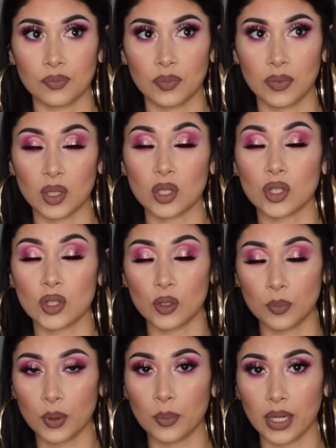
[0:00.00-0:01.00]
they're
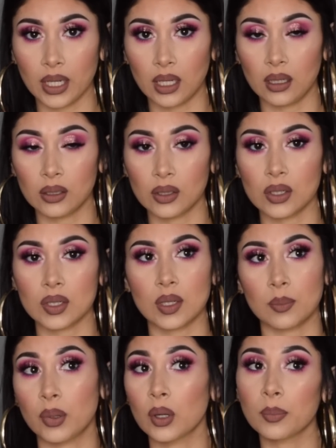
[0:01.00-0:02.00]
super bright colors.
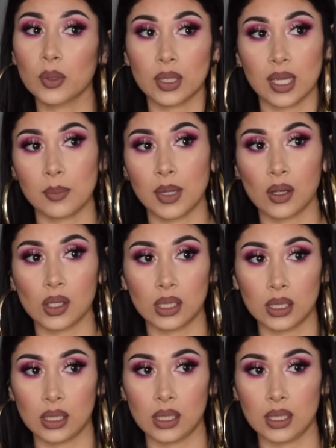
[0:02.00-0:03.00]
The purple came out
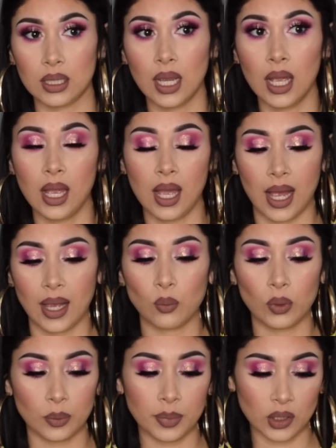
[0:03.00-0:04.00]
good. I
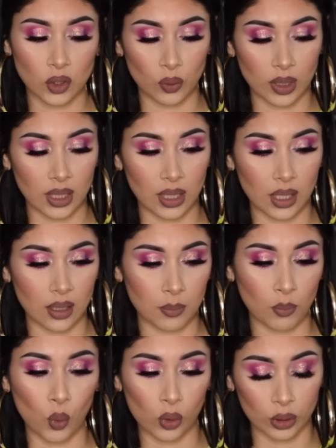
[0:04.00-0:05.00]
will be doing
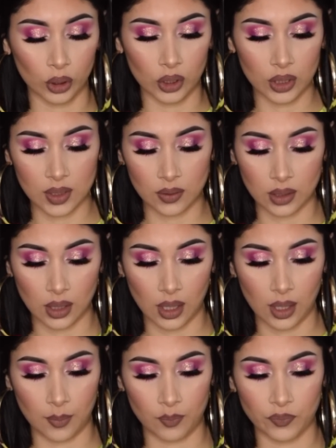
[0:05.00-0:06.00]
more looks
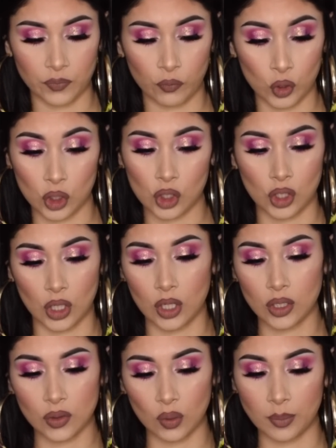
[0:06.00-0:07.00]
for
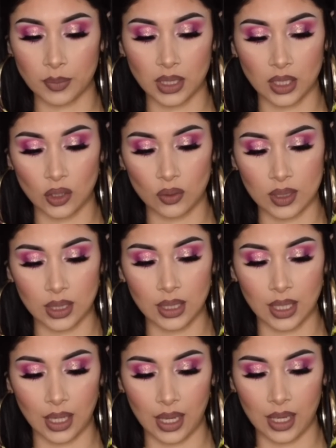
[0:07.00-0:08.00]
sure, so I'm gonna use it
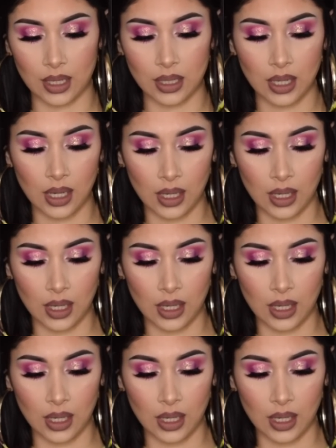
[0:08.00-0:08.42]
again